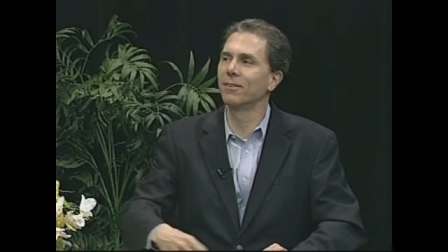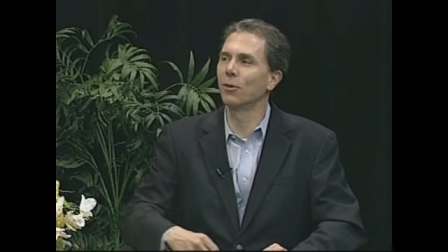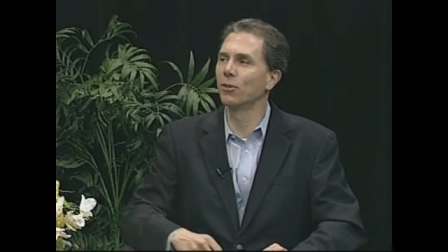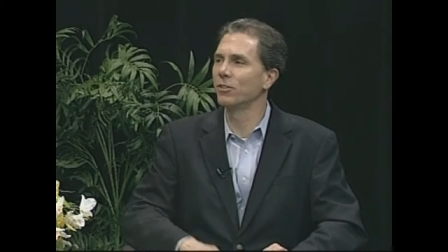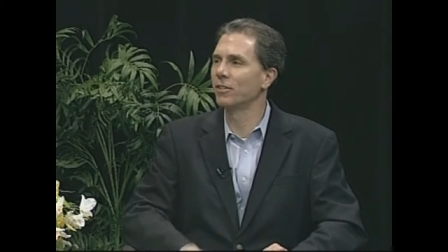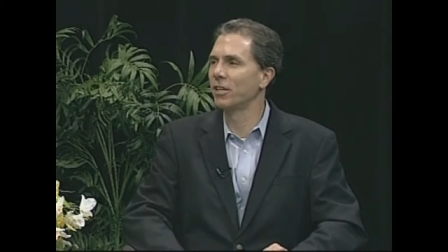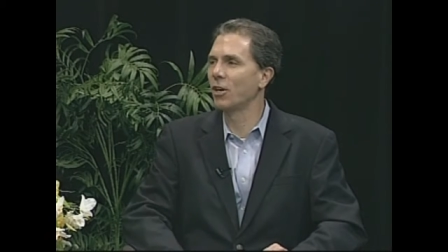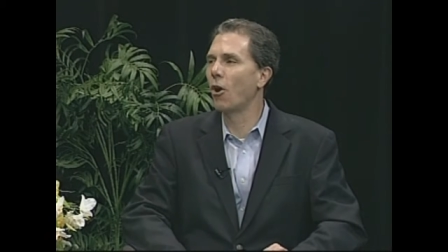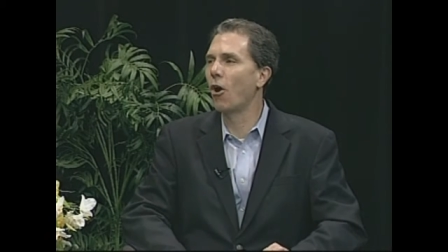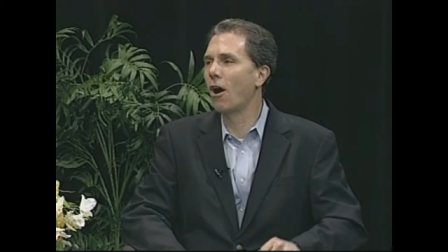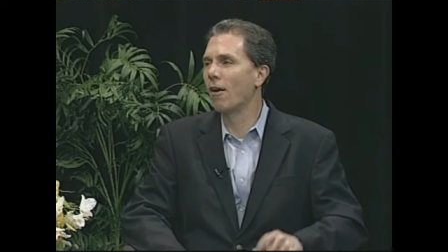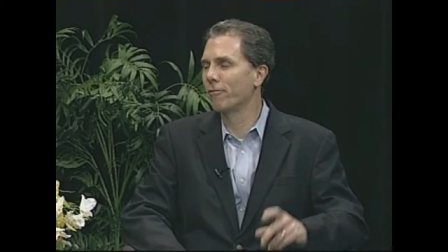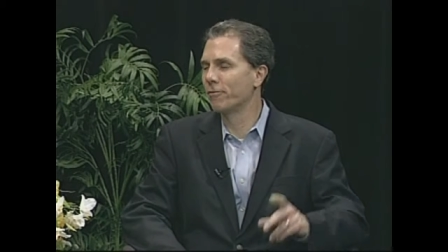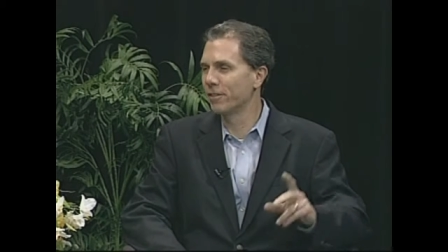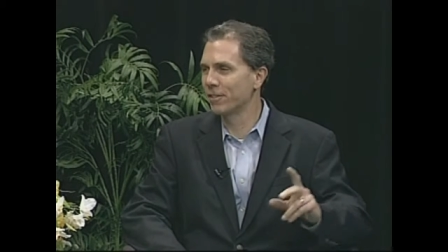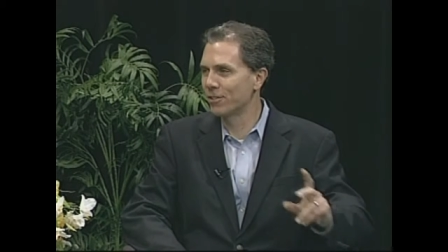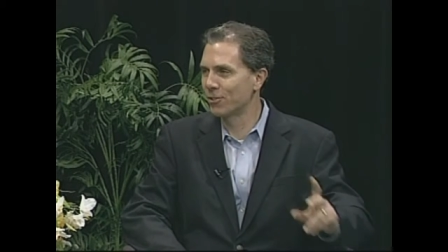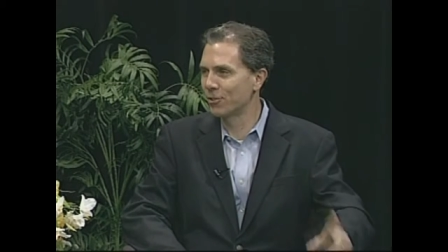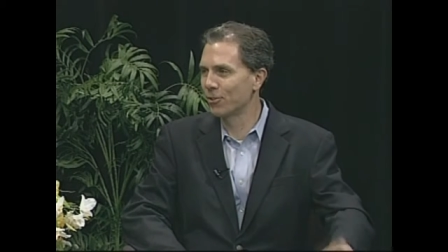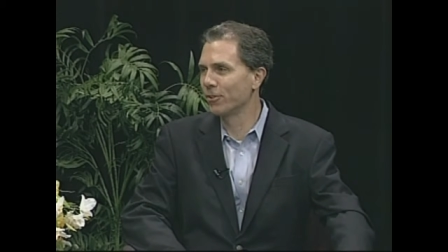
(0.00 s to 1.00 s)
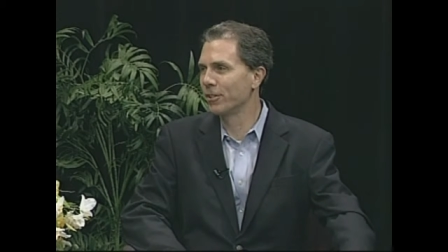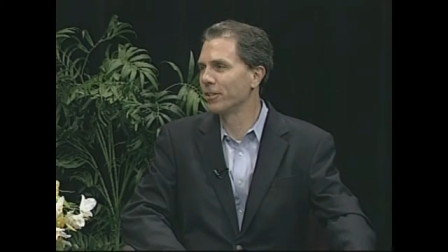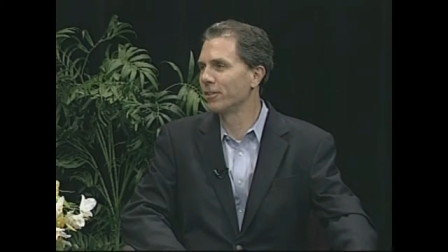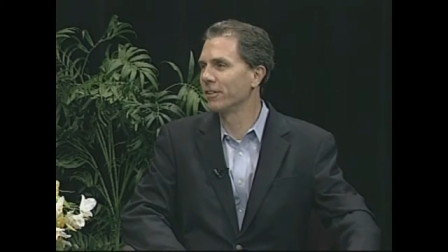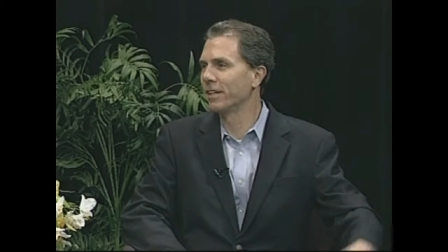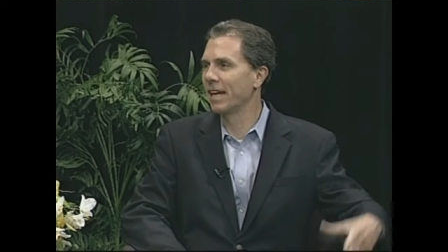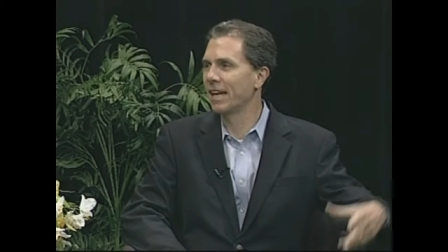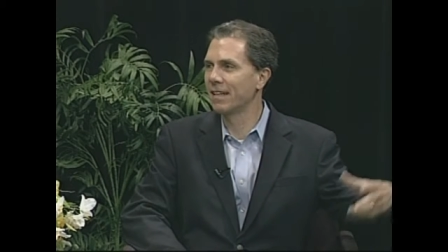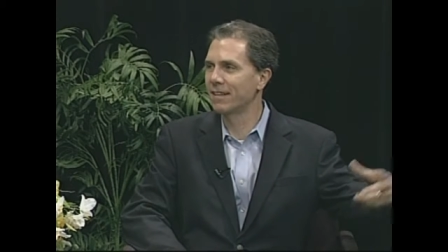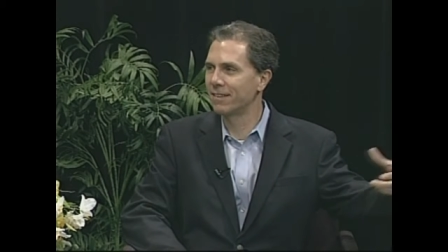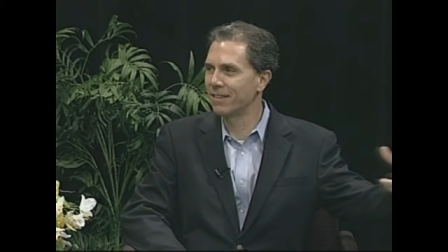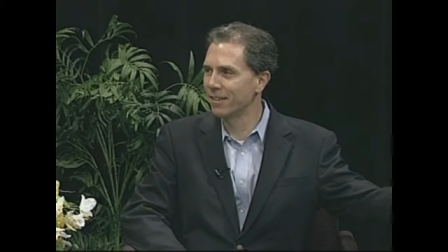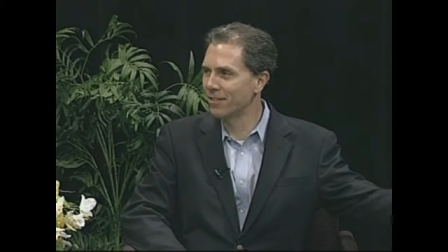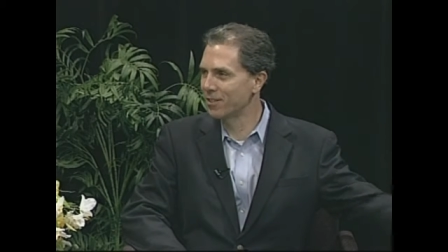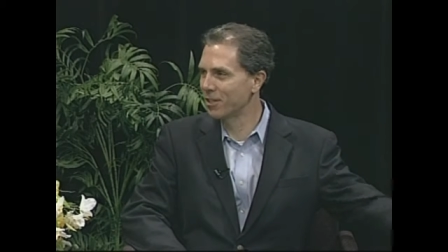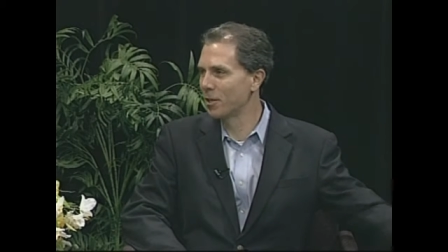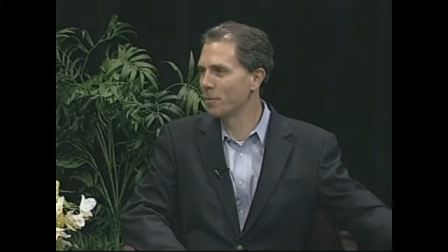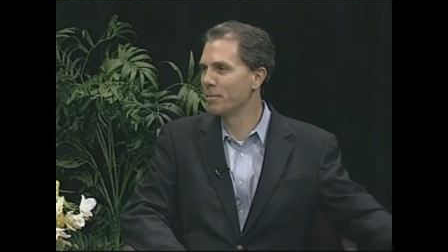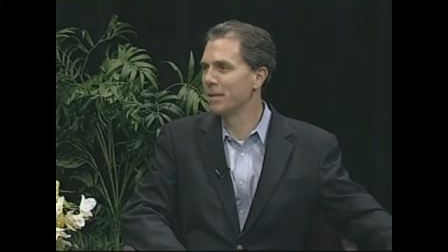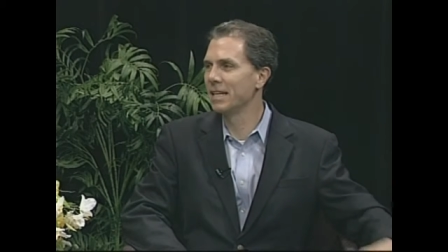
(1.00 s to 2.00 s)
the, the office, or he'll get
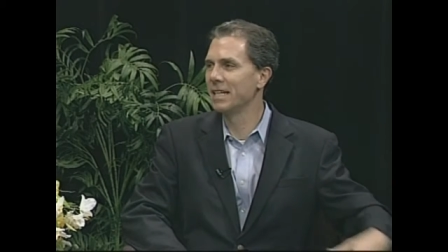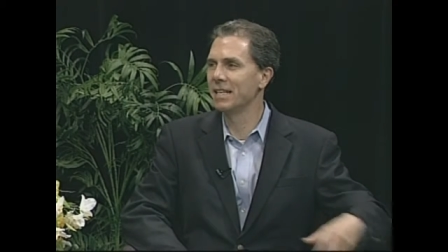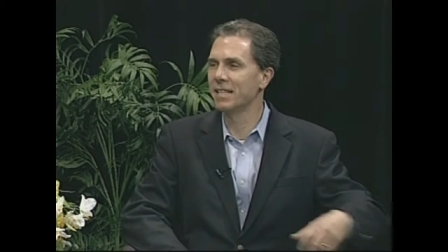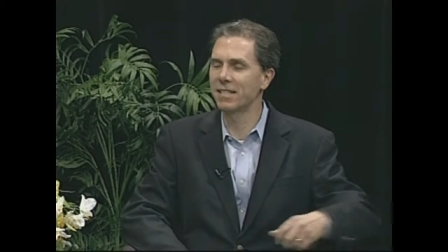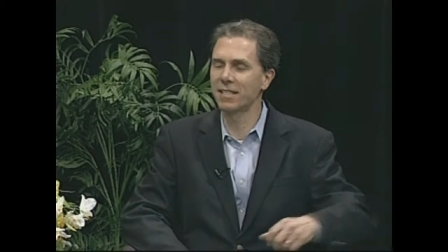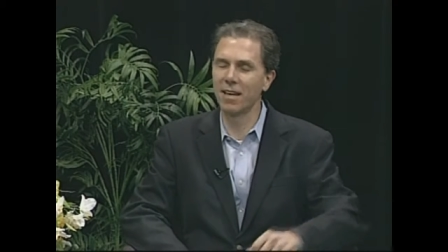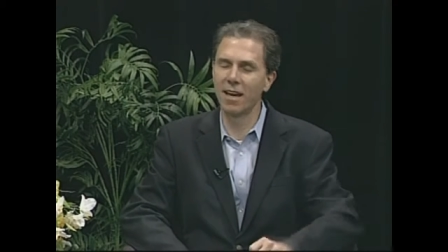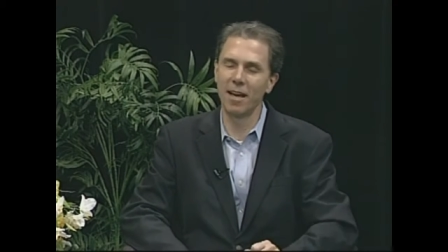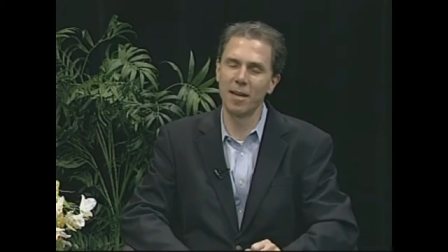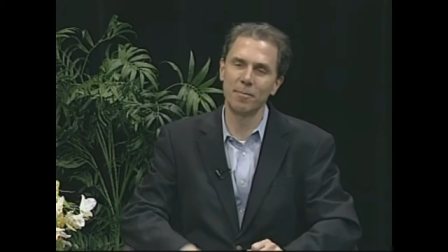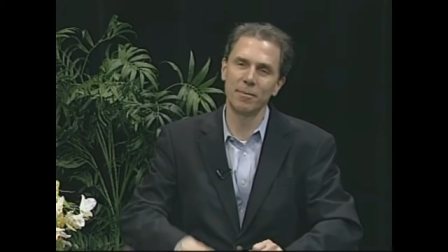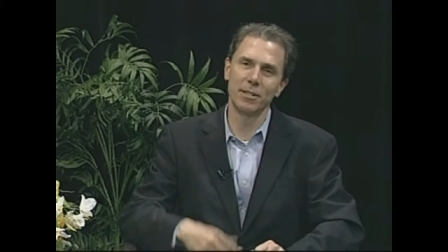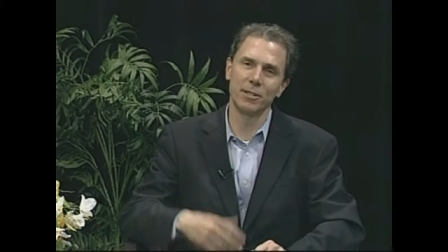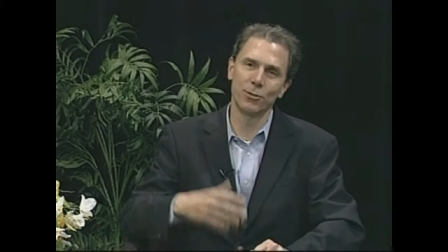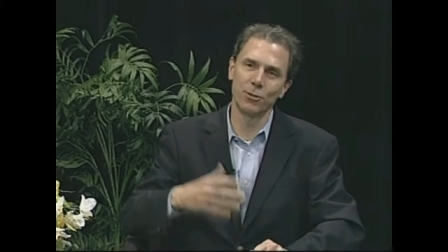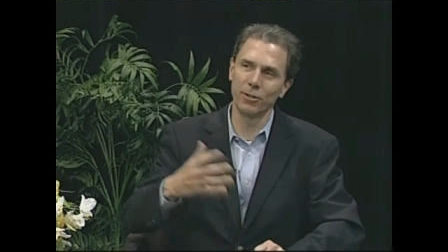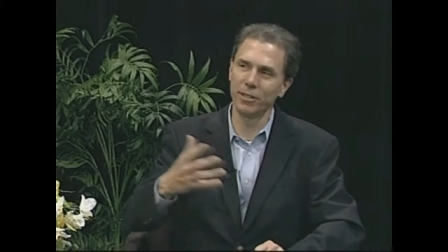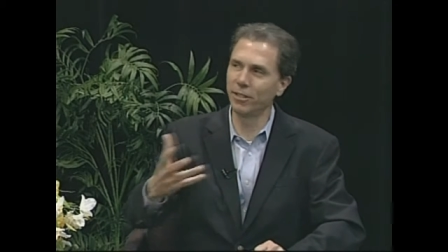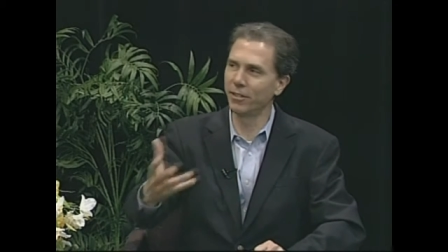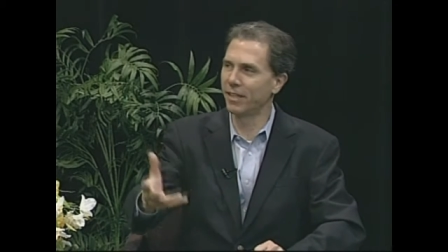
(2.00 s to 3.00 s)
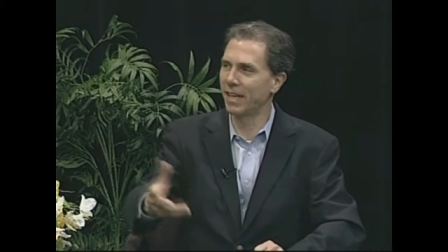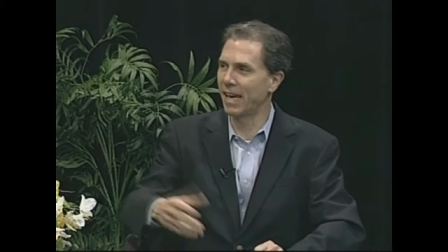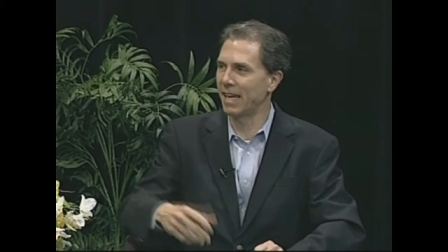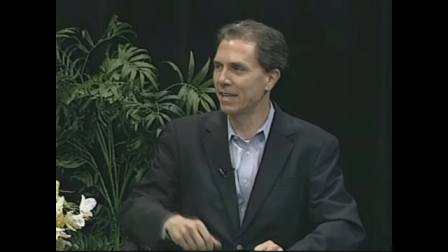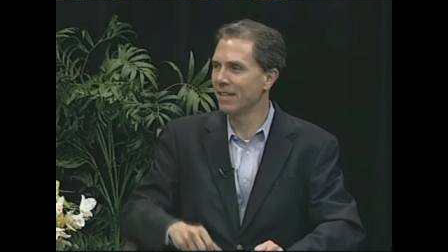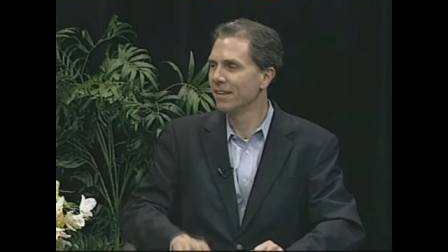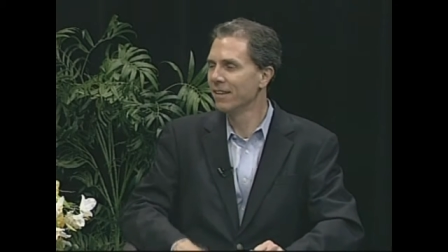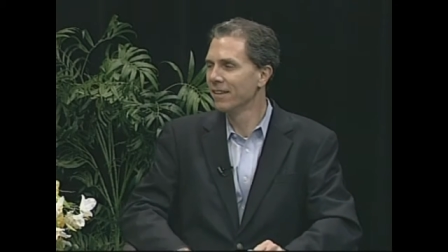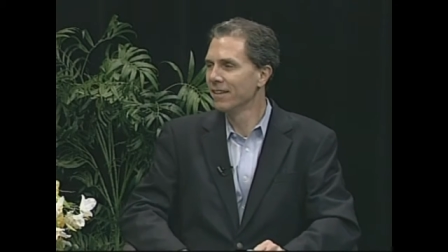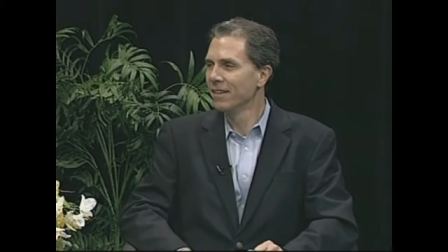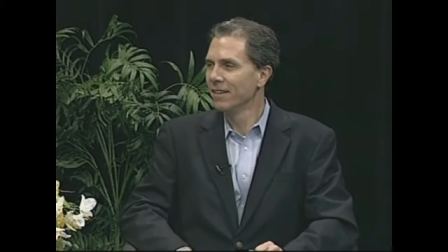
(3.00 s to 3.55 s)
this committee assignment, or he'll get